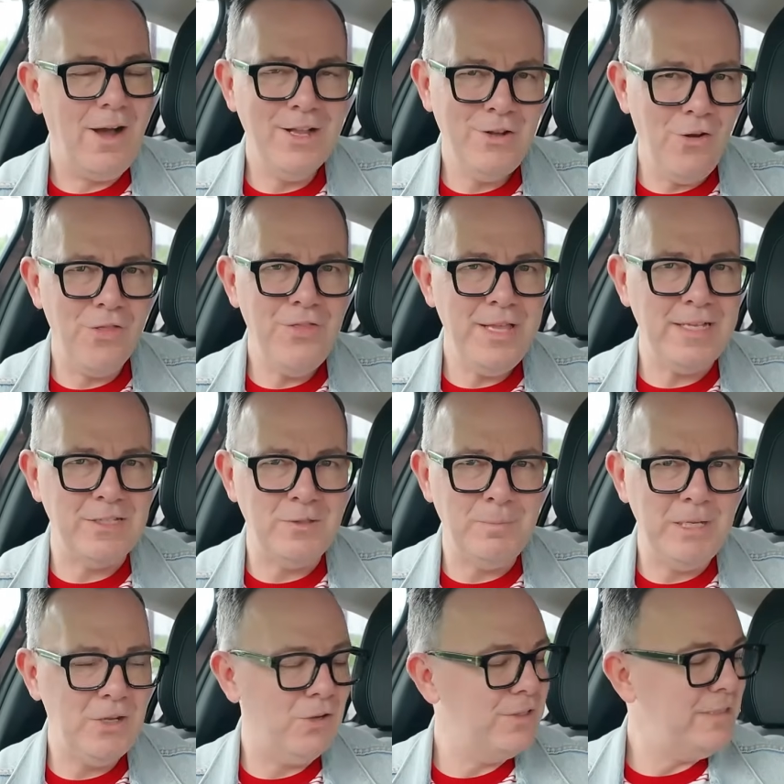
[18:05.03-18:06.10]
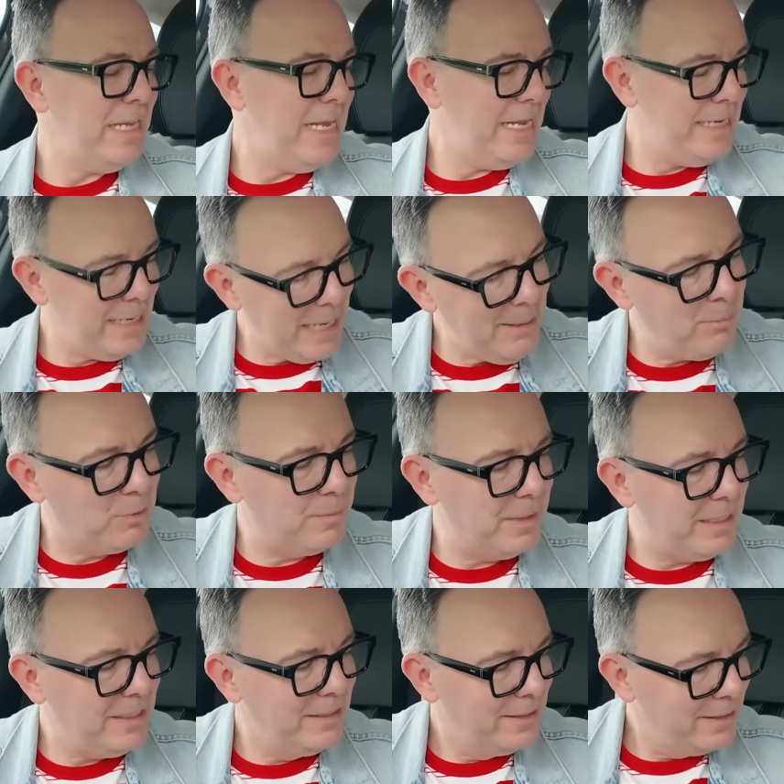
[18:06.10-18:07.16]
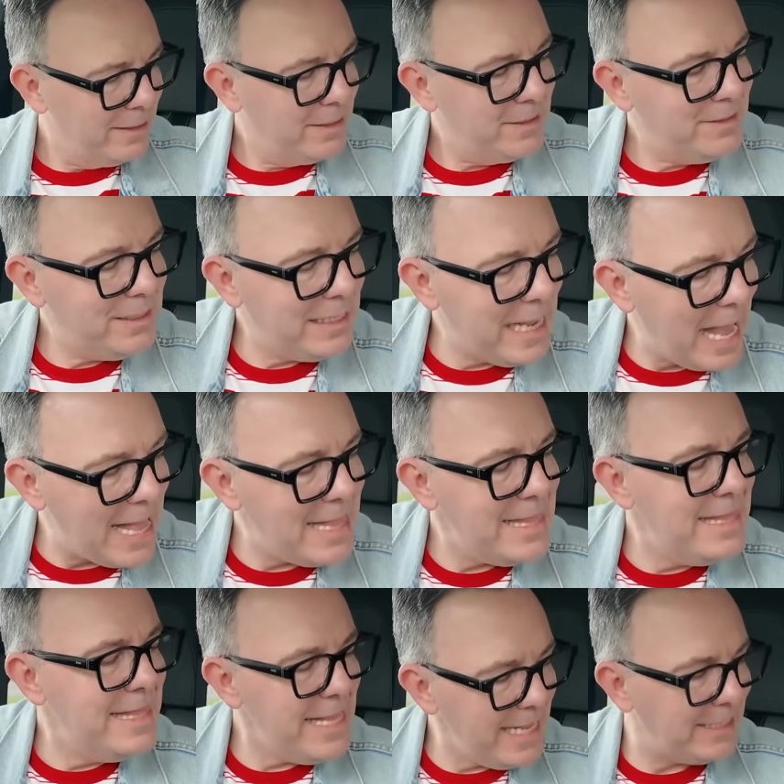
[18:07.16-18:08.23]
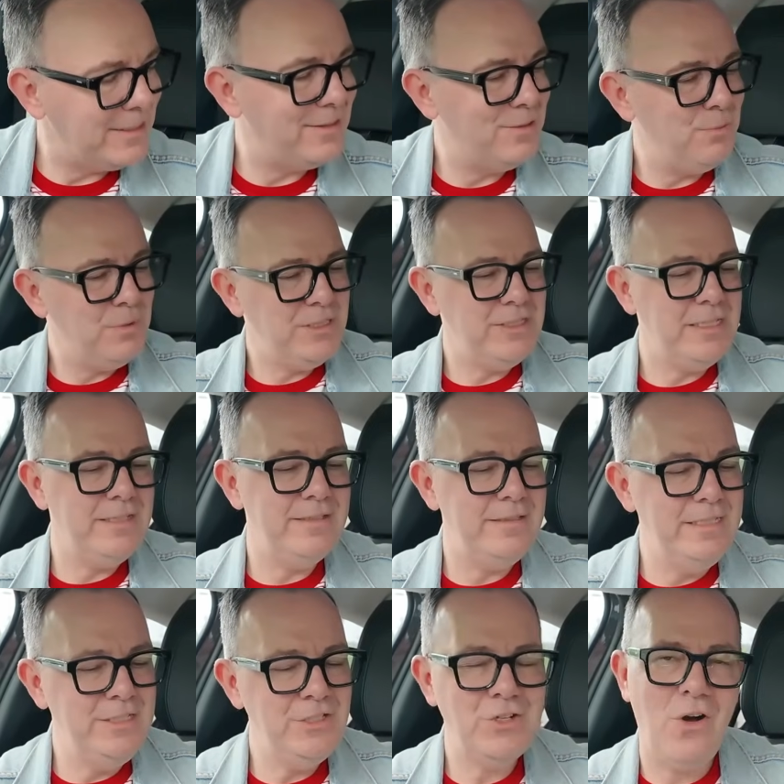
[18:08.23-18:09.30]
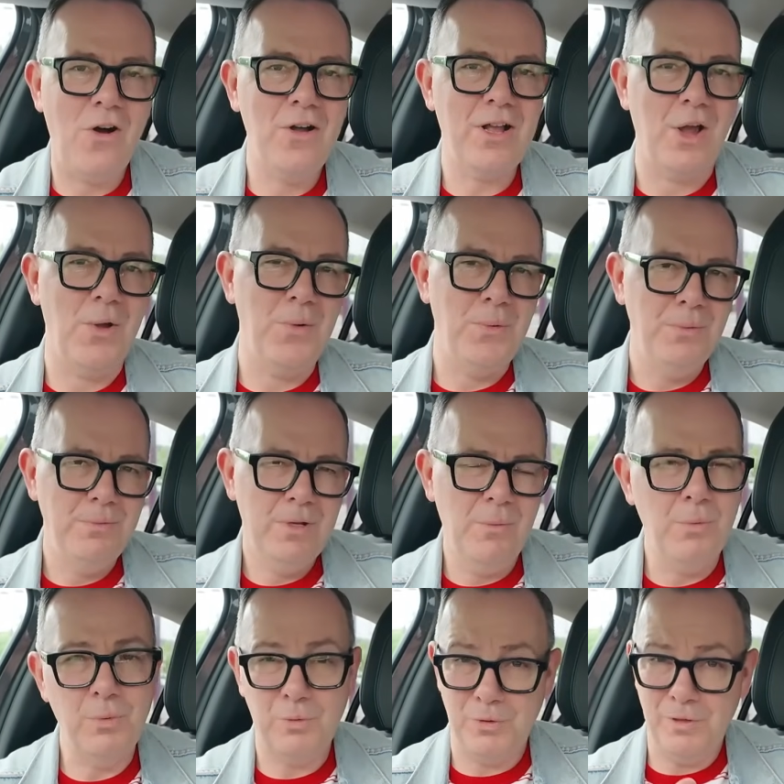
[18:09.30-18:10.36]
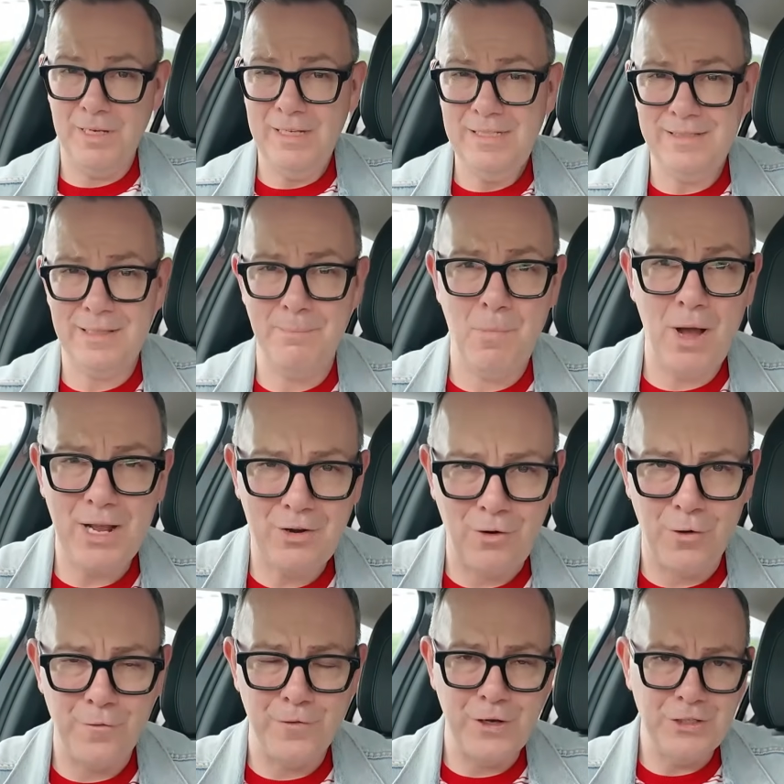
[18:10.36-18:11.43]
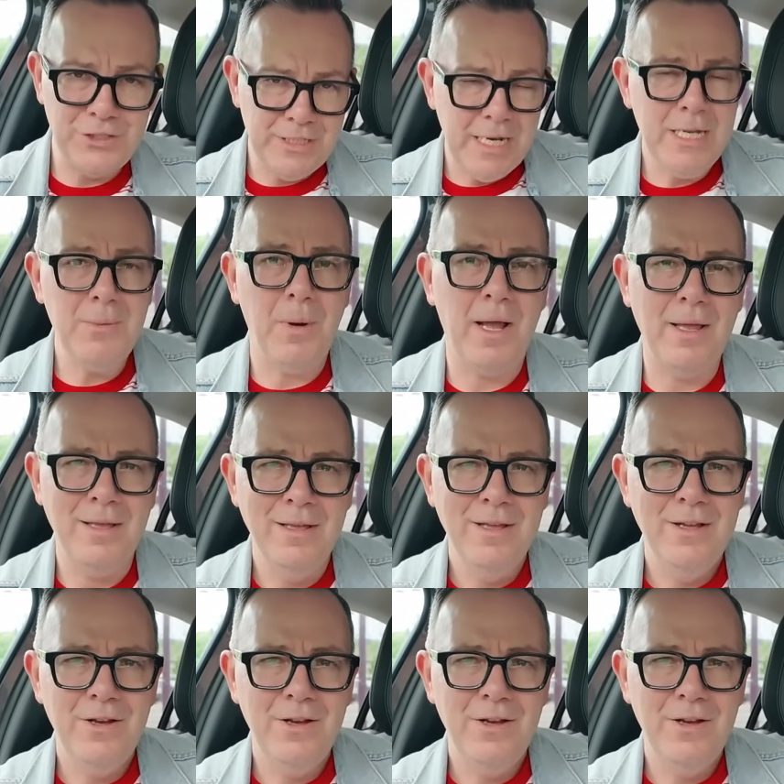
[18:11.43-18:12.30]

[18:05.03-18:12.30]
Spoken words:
I got this because it enabled me to get this, which is Ninjago, well, at least the micro version anyway,